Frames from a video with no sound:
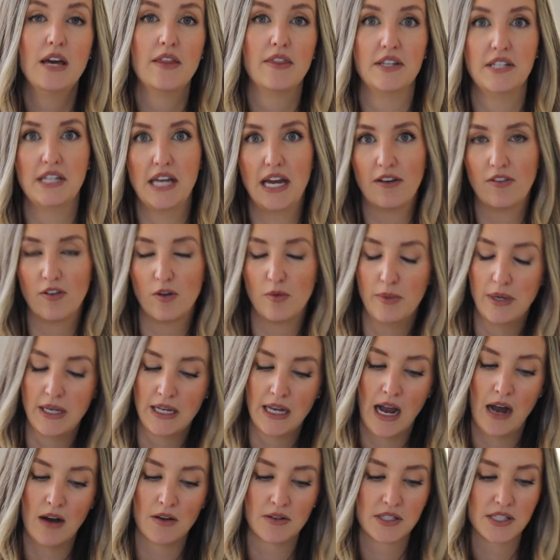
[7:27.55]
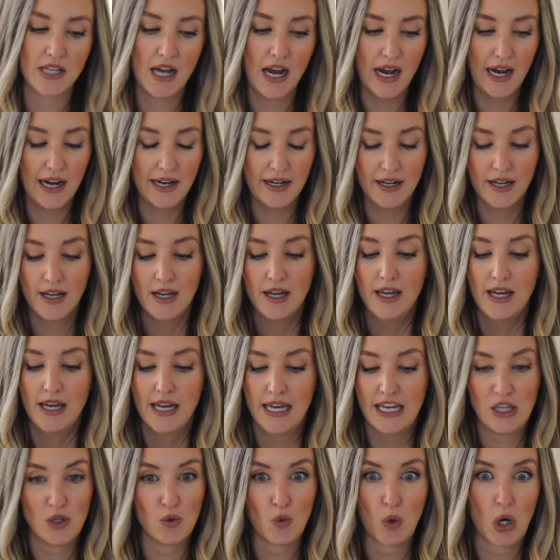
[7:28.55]
the day from being outside
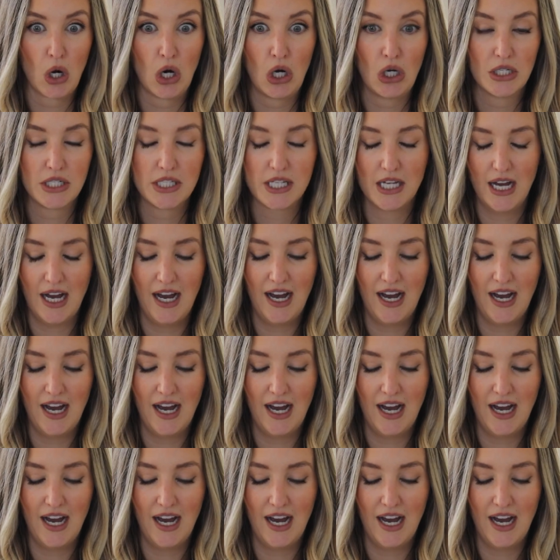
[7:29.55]
in the world.